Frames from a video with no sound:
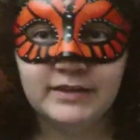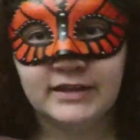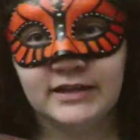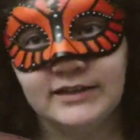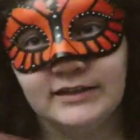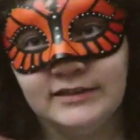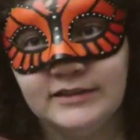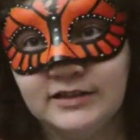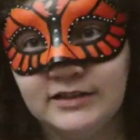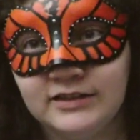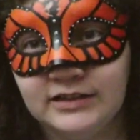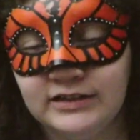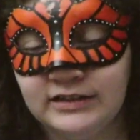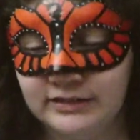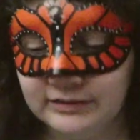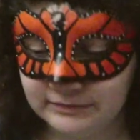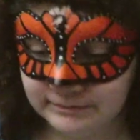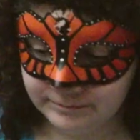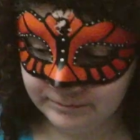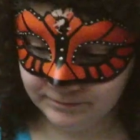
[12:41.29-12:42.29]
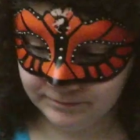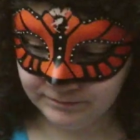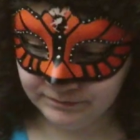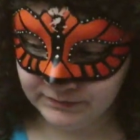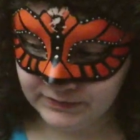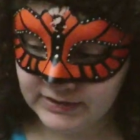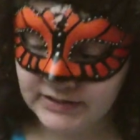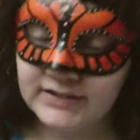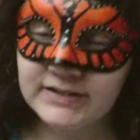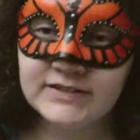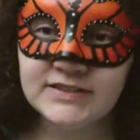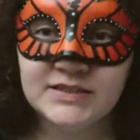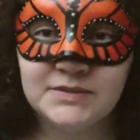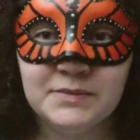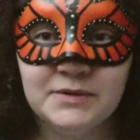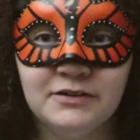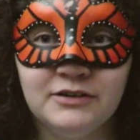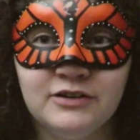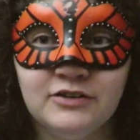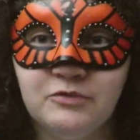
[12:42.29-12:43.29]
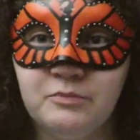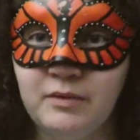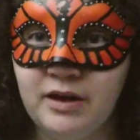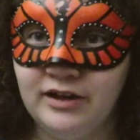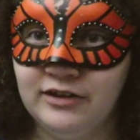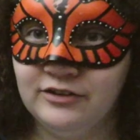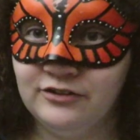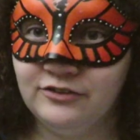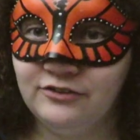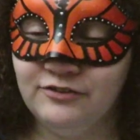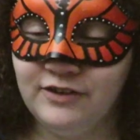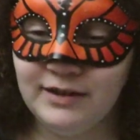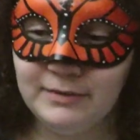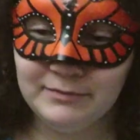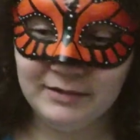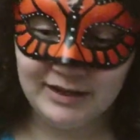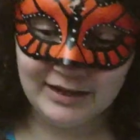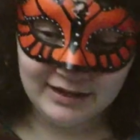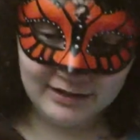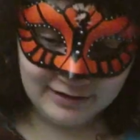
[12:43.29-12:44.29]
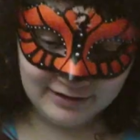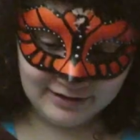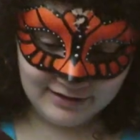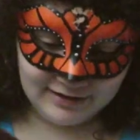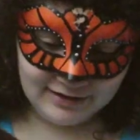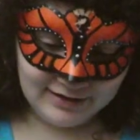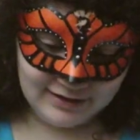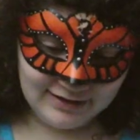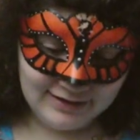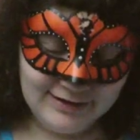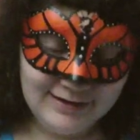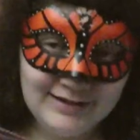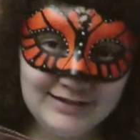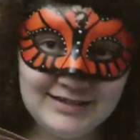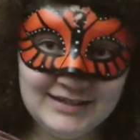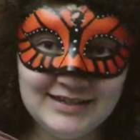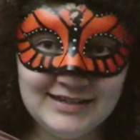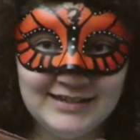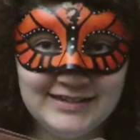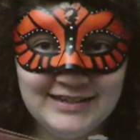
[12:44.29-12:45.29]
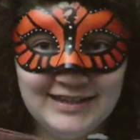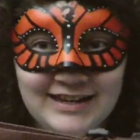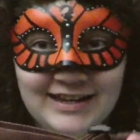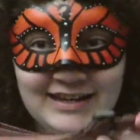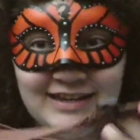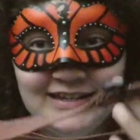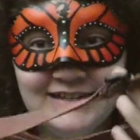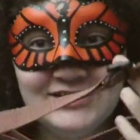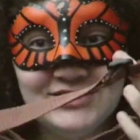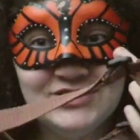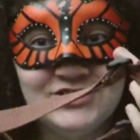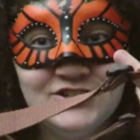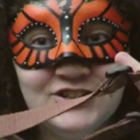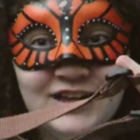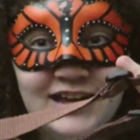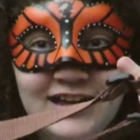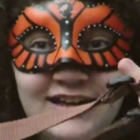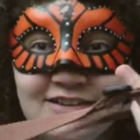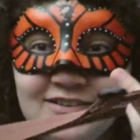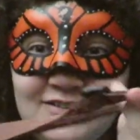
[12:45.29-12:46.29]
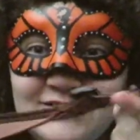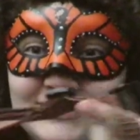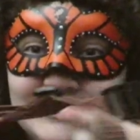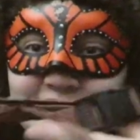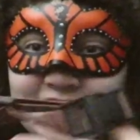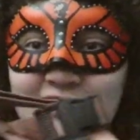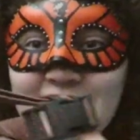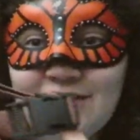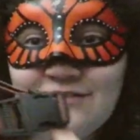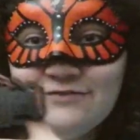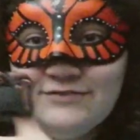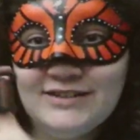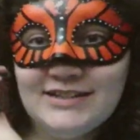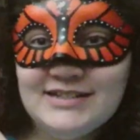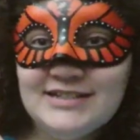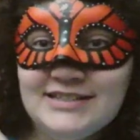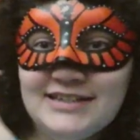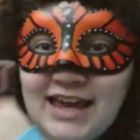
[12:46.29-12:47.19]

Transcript: in the spirit of Modern Family, it is a child safety